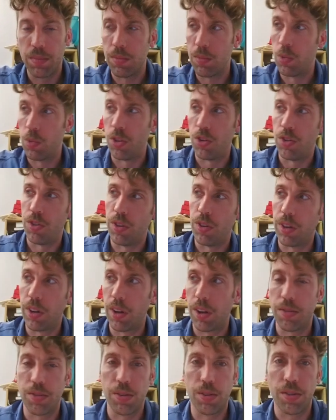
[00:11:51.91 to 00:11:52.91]
which you could
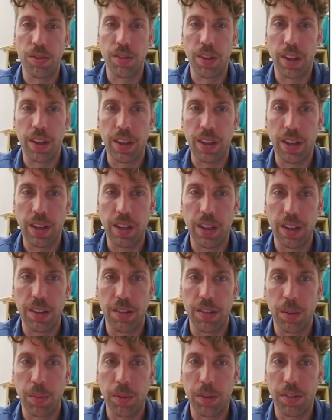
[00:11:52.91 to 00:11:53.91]
also just like click
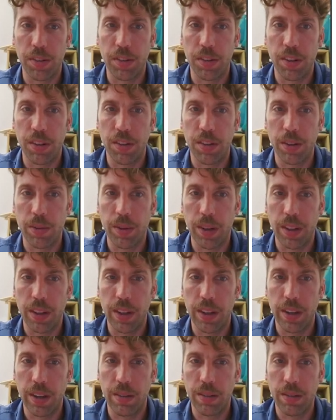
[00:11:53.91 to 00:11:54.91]
summary statistic right
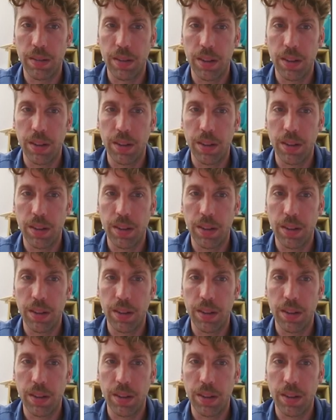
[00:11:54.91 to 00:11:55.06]
there.